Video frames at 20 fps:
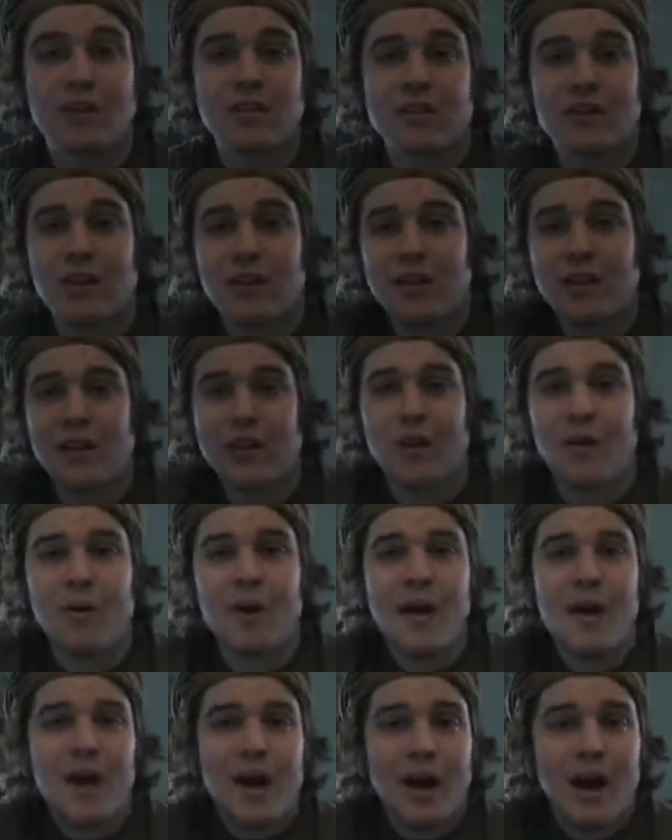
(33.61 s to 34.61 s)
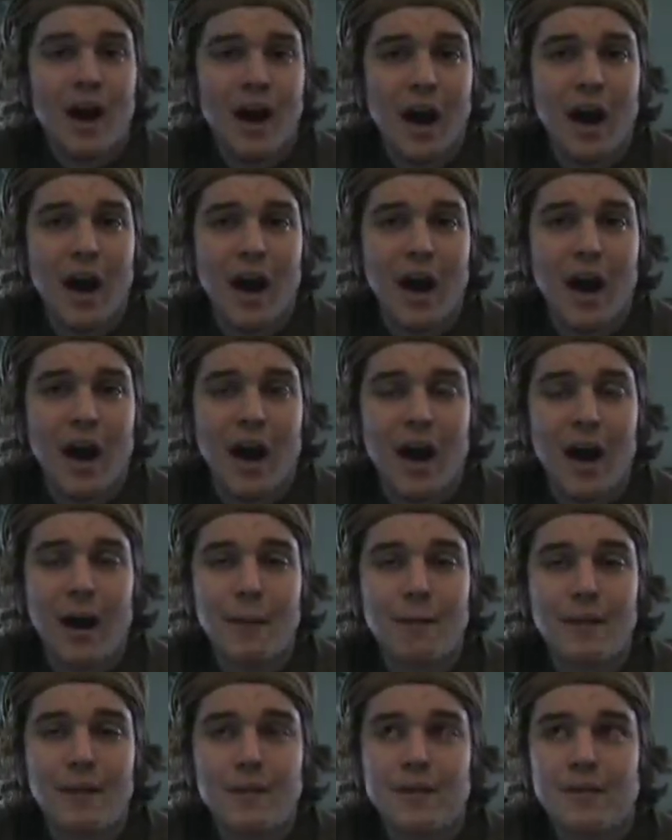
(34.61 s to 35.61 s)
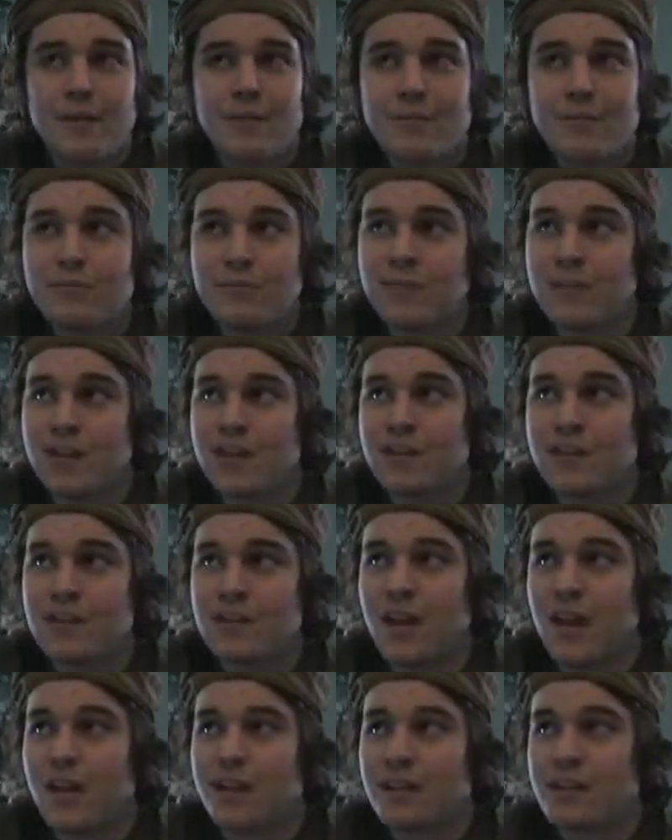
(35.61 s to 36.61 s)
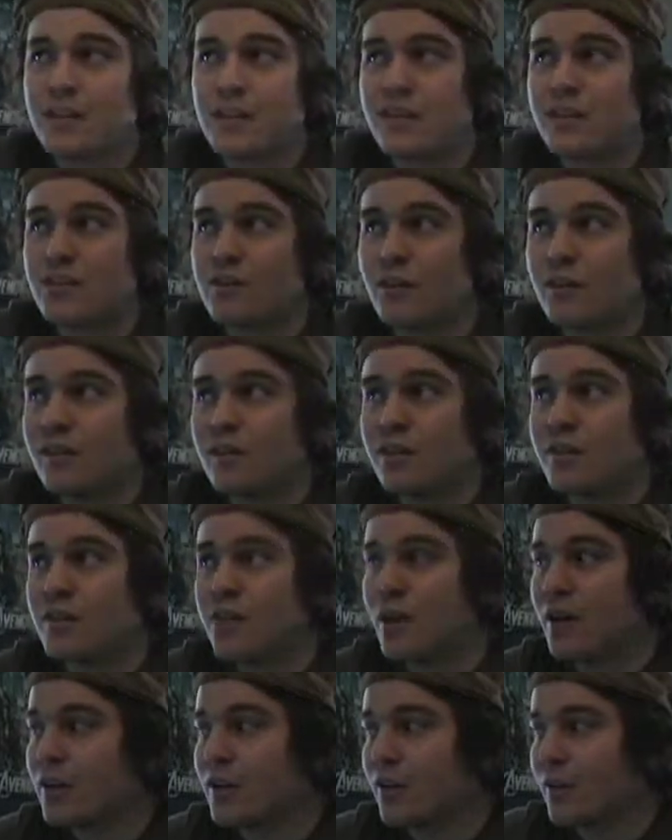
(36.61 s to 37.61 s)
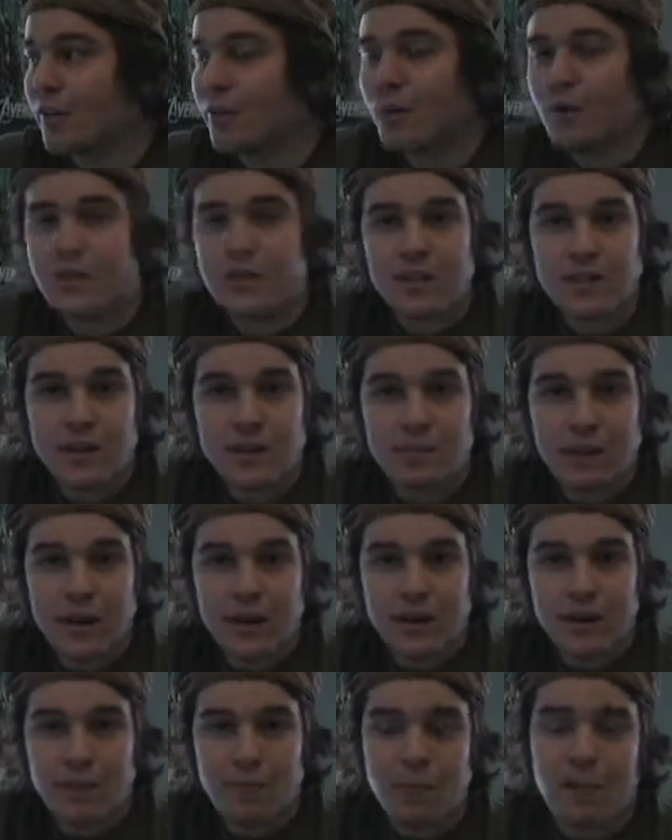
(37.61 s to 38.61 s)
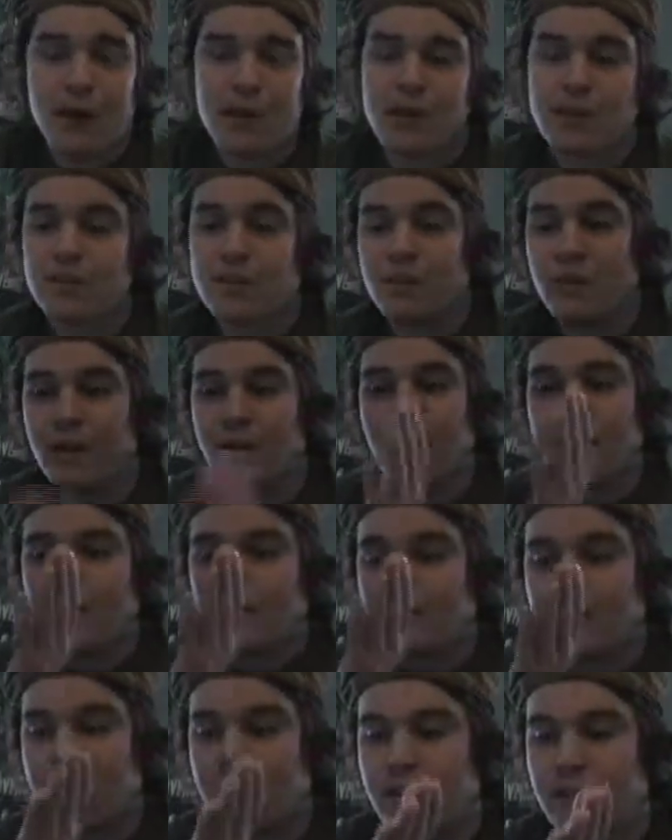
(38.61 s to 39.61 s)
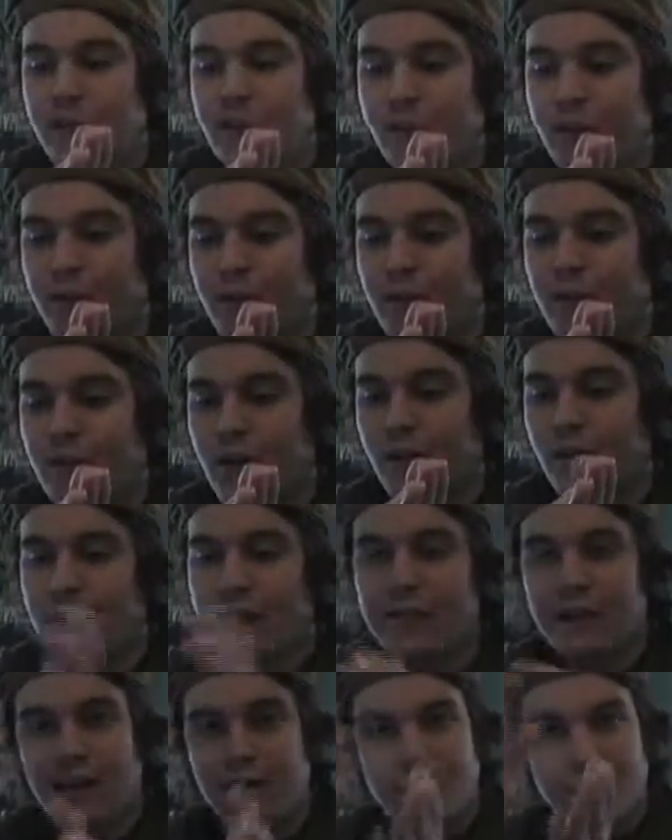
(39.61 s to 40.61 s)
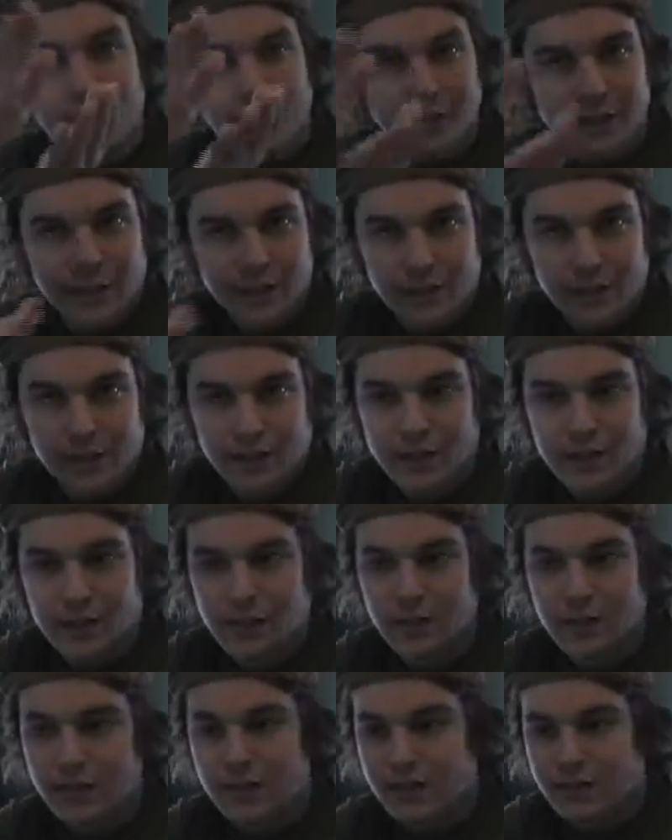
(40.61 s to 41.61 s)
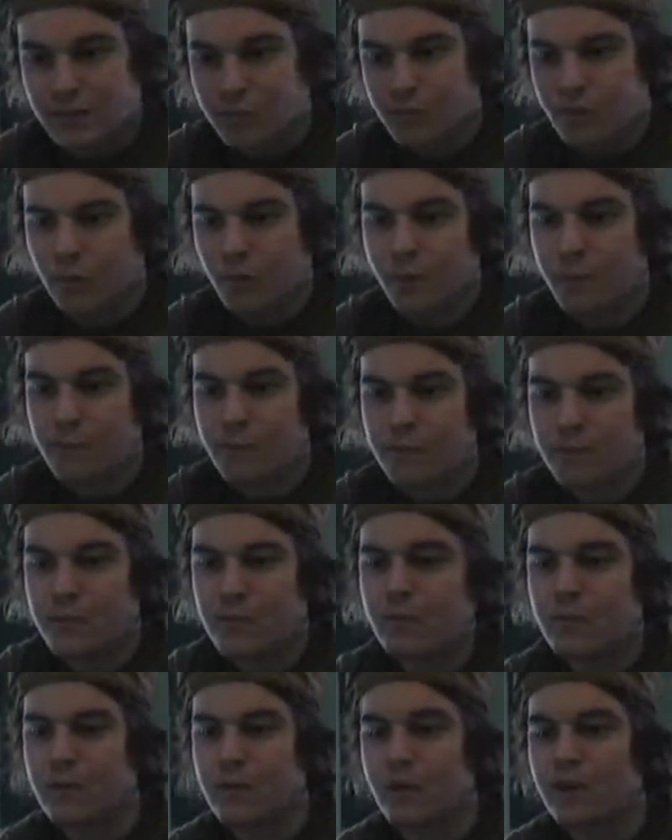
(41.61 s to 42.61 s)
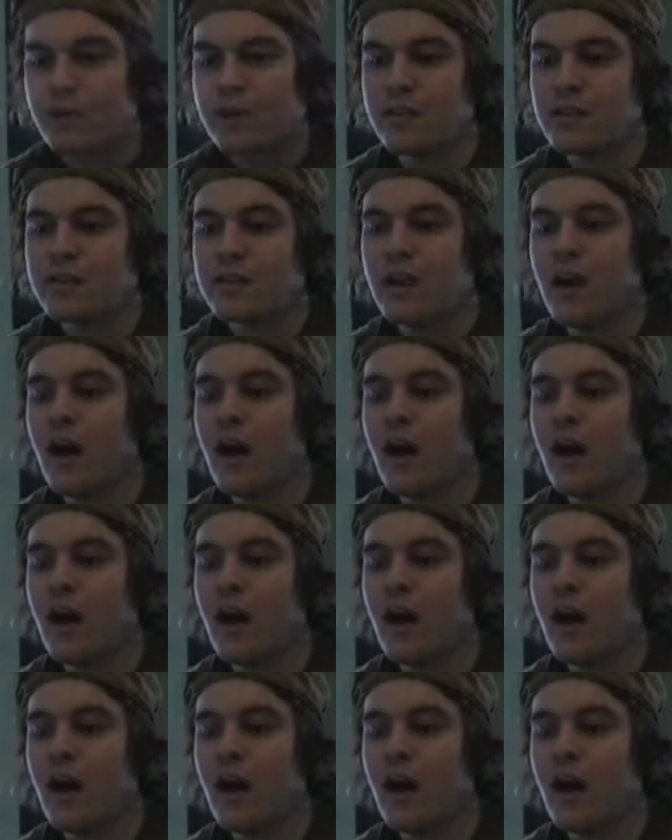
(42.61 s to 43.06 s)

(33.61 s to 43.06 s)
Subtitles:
So, you know, Hobbit is got to get darker and darker for it to get brighter and brighter. So I like that it definitely felt like that. It felt very linear, that we're going to darkness.